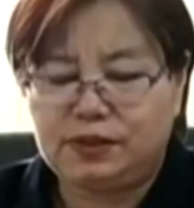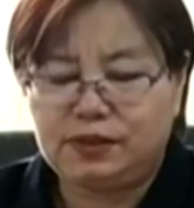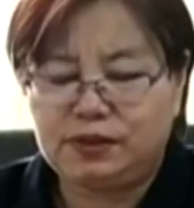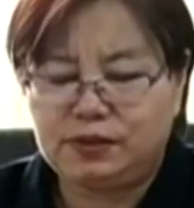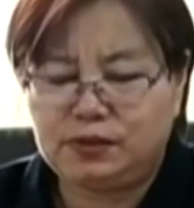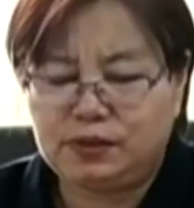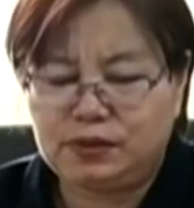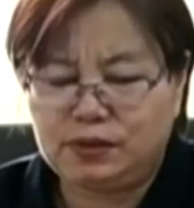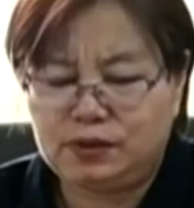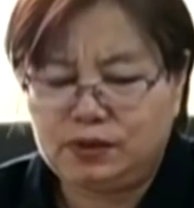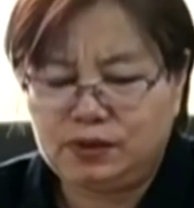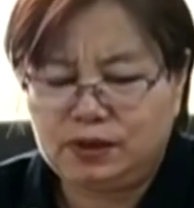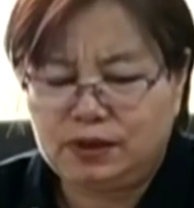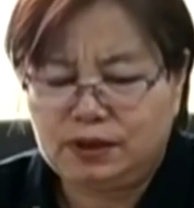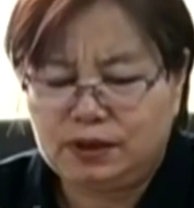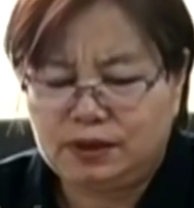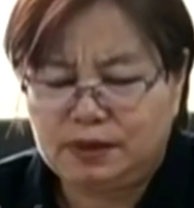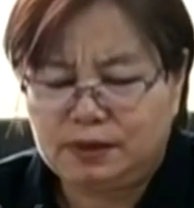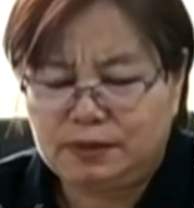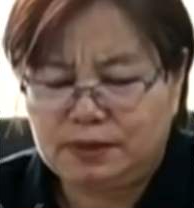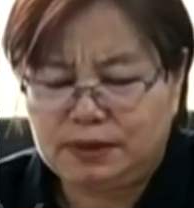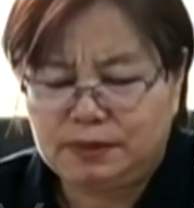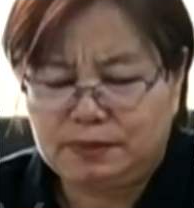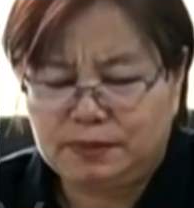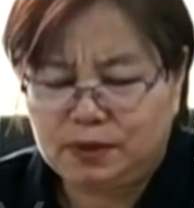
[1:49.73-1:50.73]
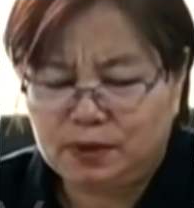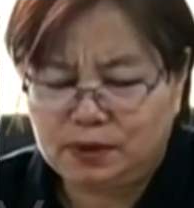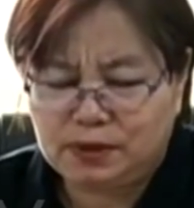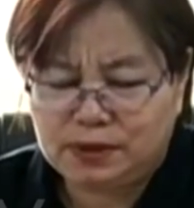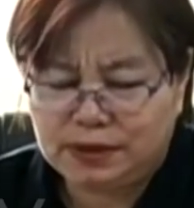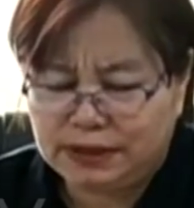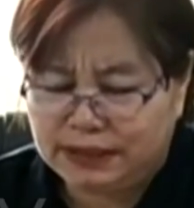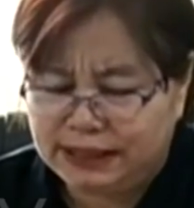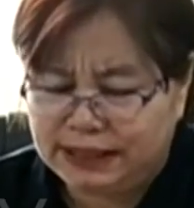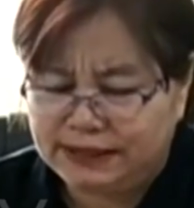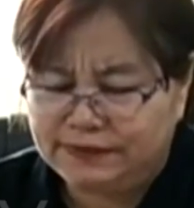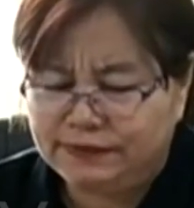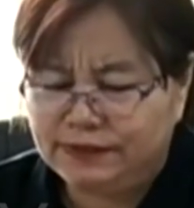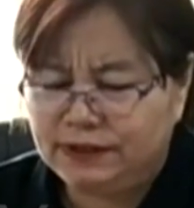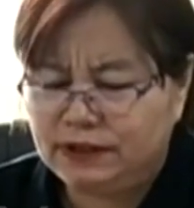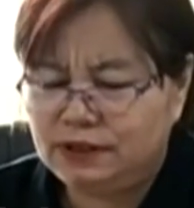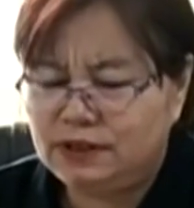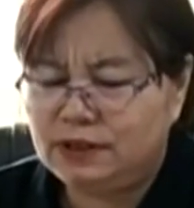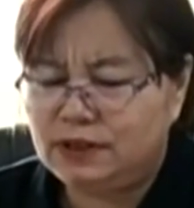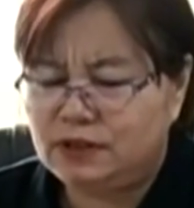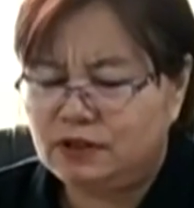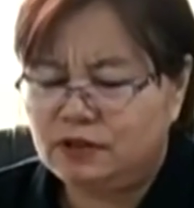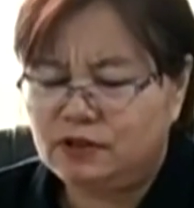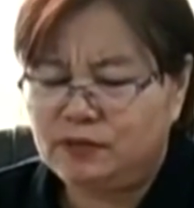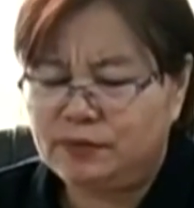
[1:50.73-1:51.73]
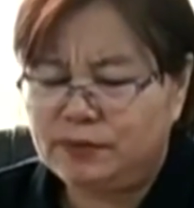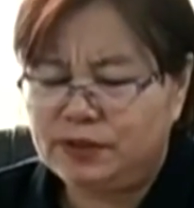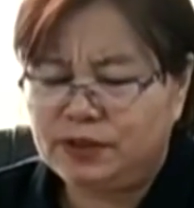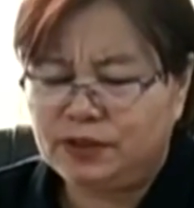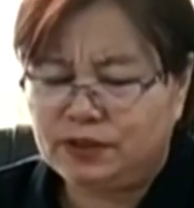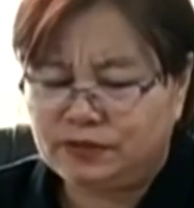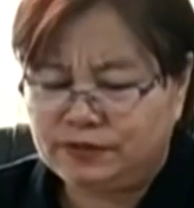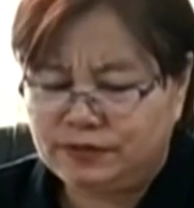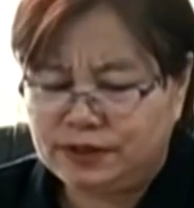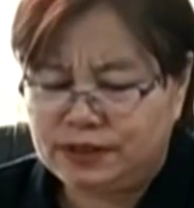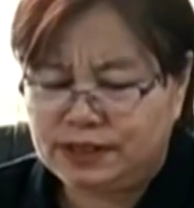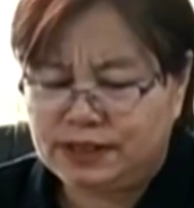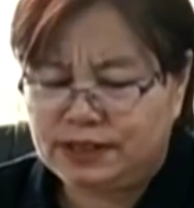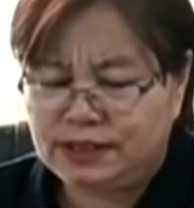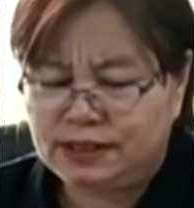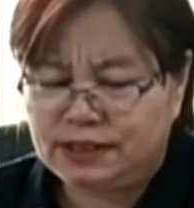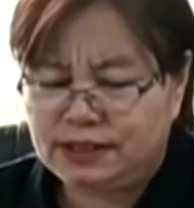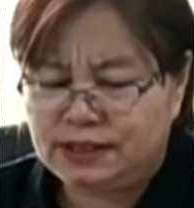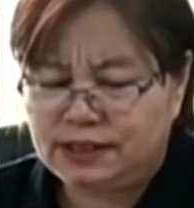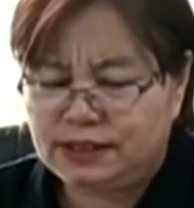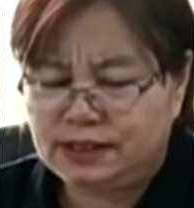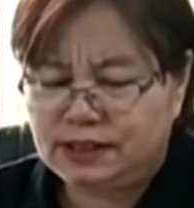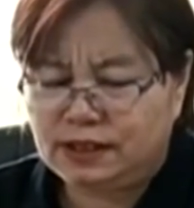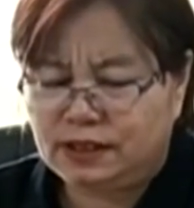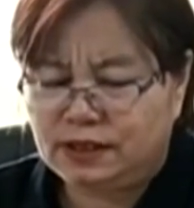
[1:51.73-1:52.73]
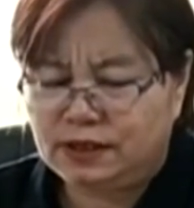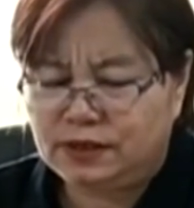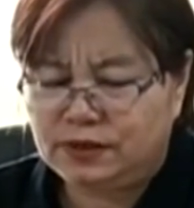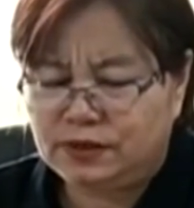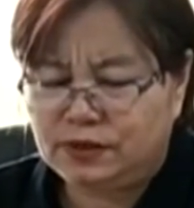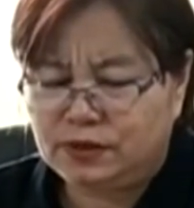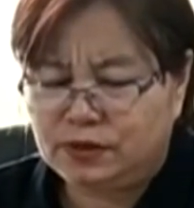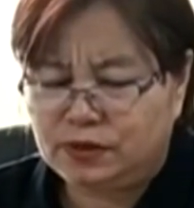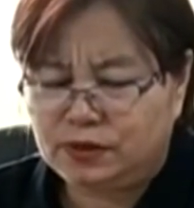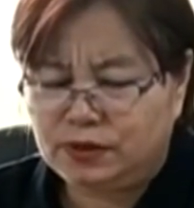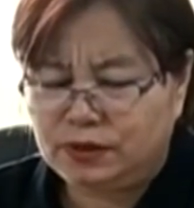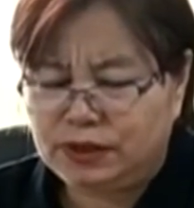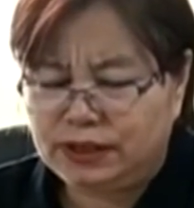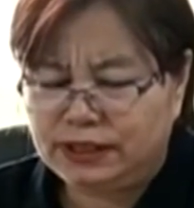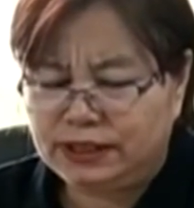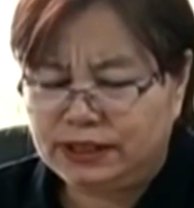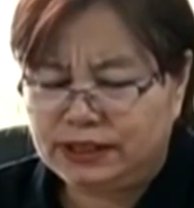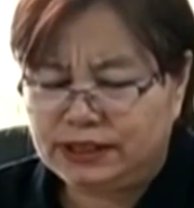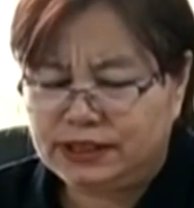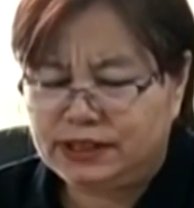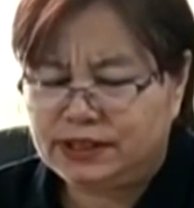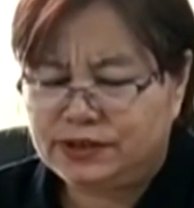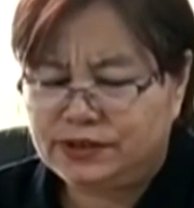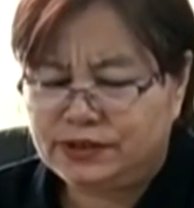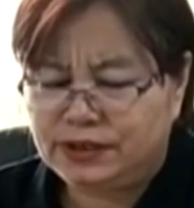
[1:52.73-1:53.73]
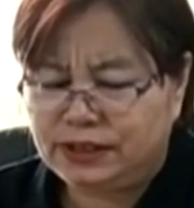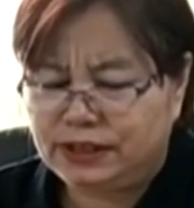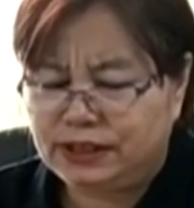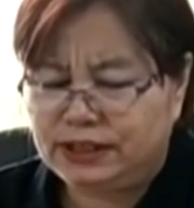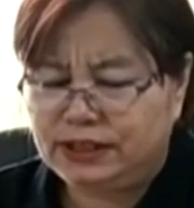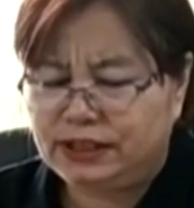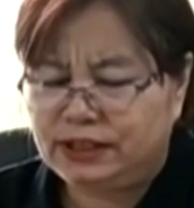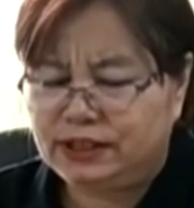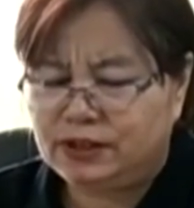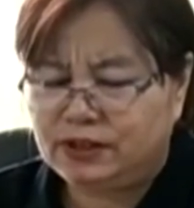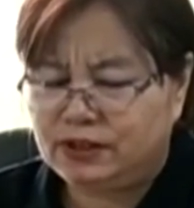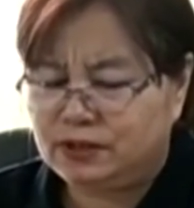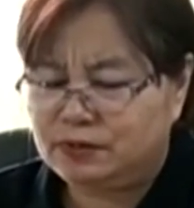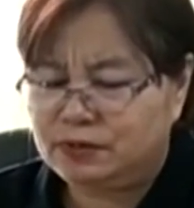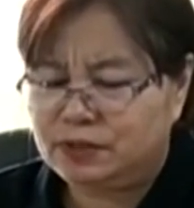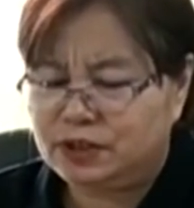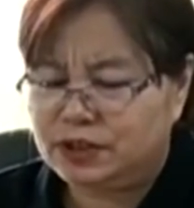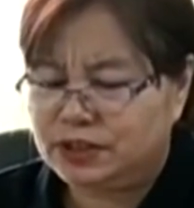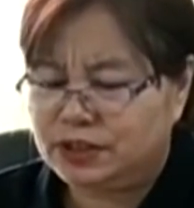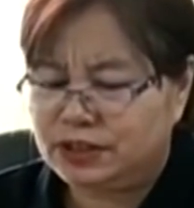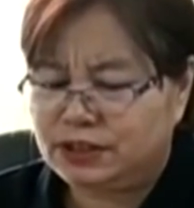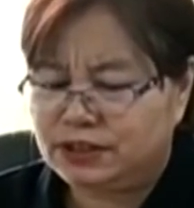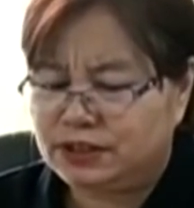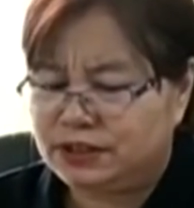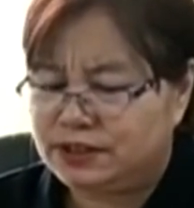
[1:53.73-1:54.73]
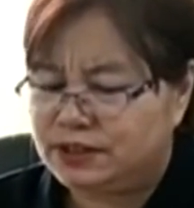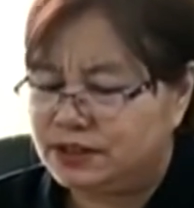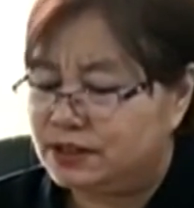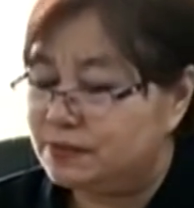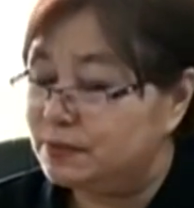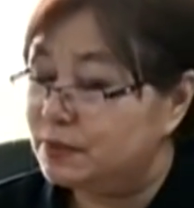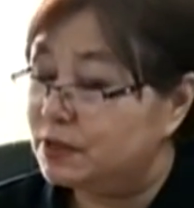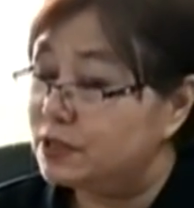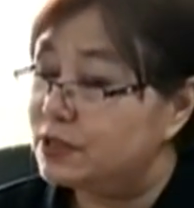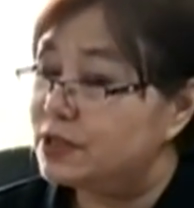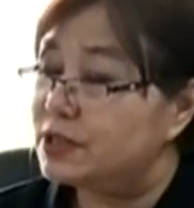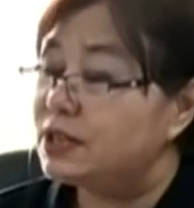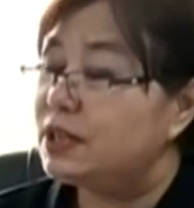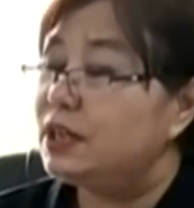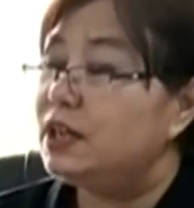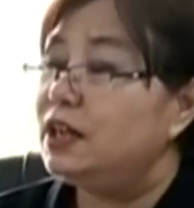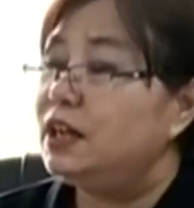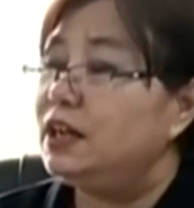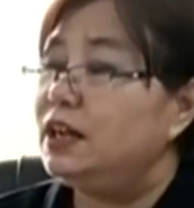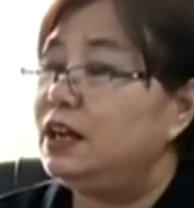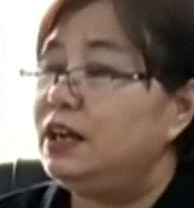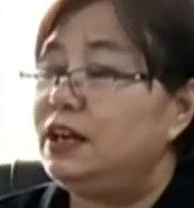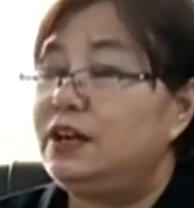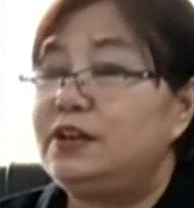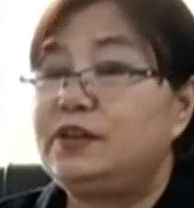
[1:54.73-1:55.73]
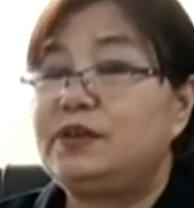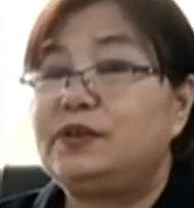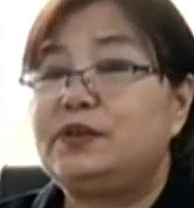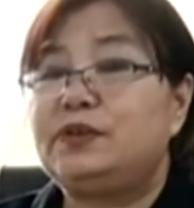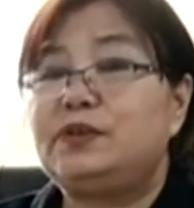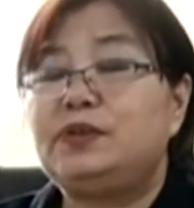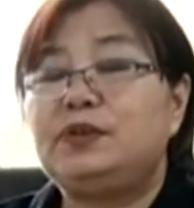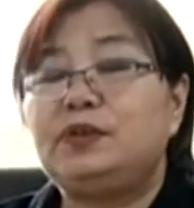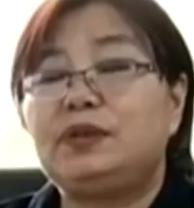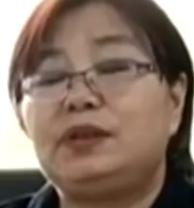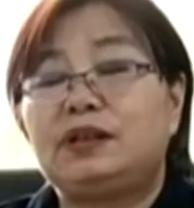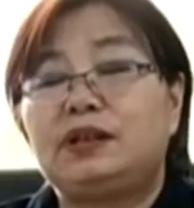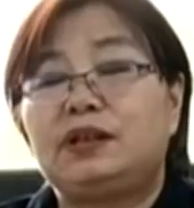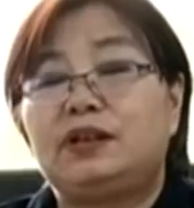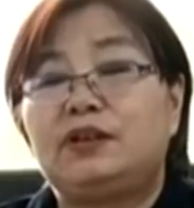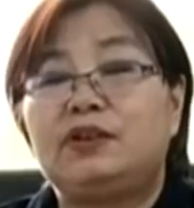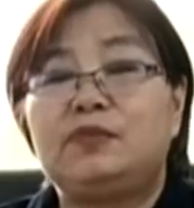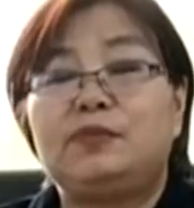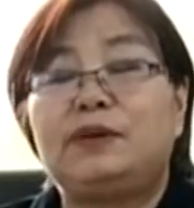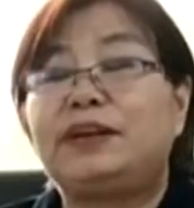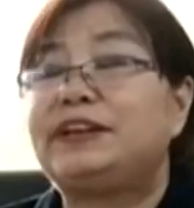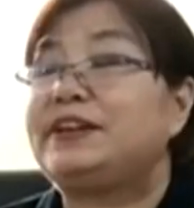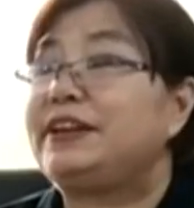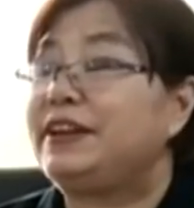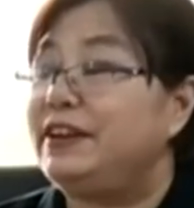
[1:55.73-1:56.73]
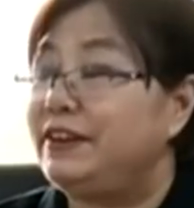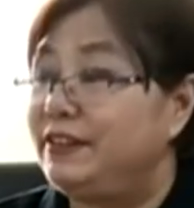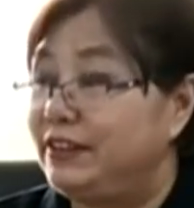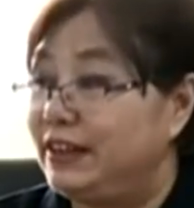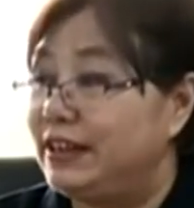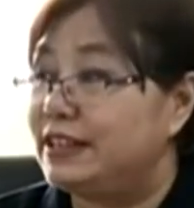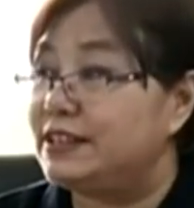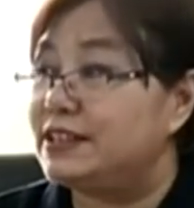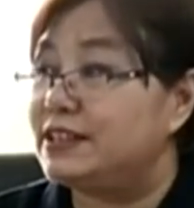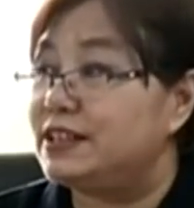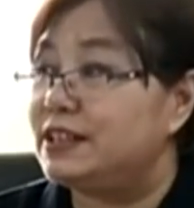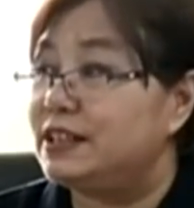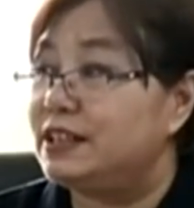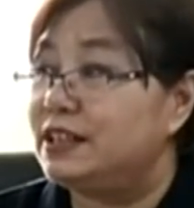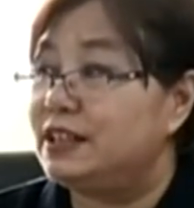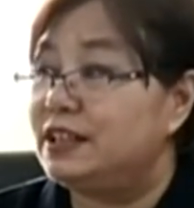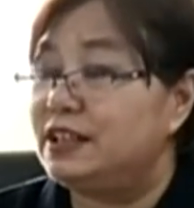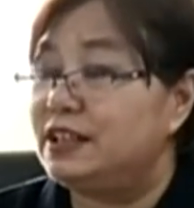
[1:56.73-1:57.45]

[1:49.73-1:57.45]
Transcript: It do block level government offices, aro industrial and commercial consumers, aro urban areas.